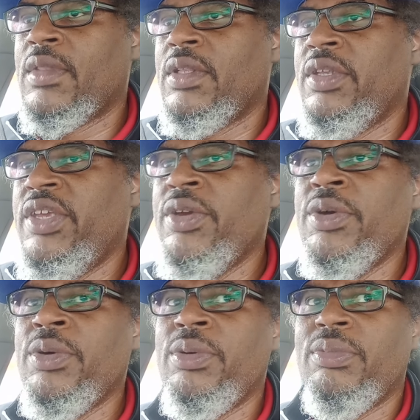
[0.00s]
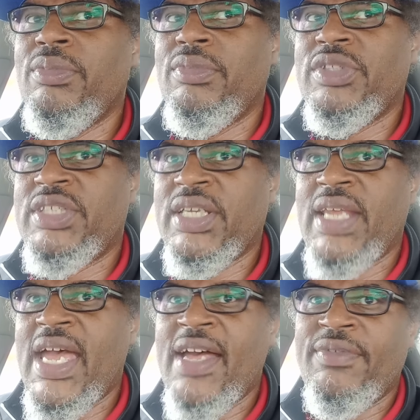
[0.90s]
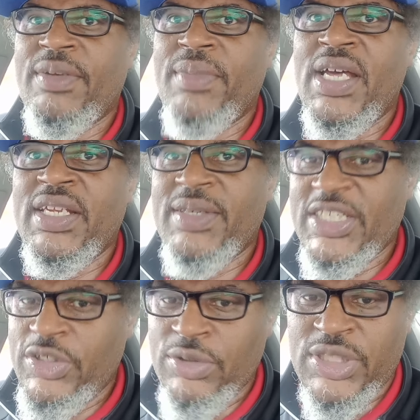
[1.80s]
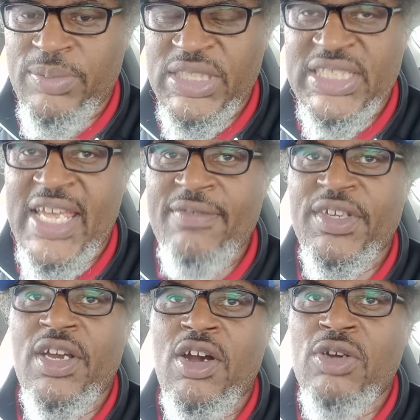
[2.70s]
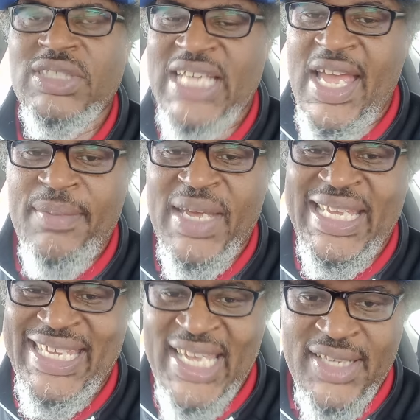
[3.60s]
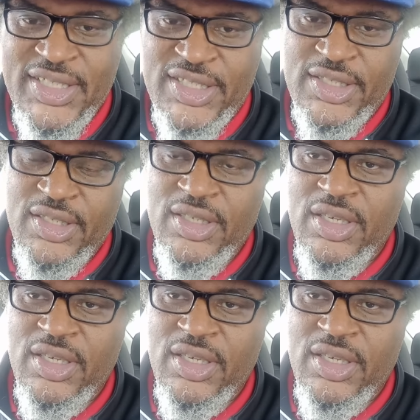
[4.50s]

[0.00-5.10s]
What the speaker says: you should have the money because you should be saving the whole time against